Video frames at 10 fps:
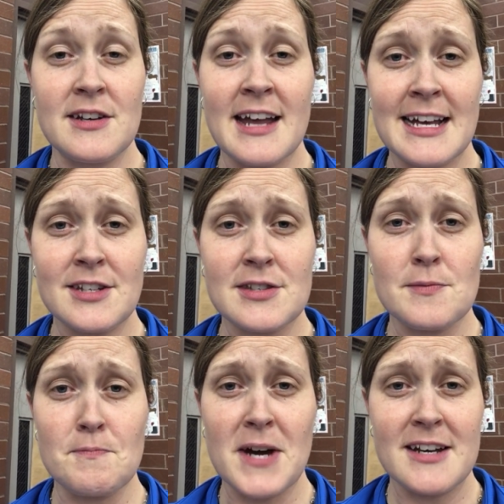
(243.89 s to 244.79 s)
Nice
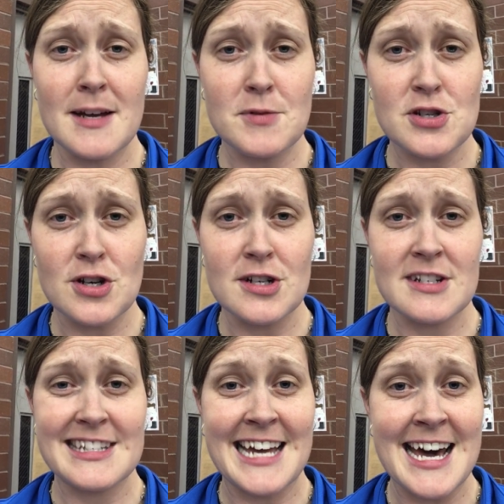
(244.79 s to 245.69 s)
button-up
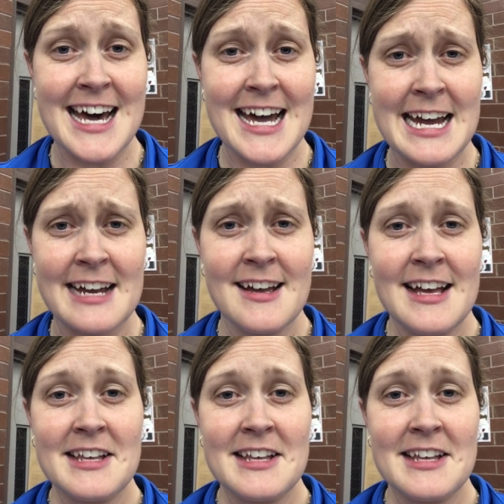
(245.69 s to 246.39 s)
shirt, tie,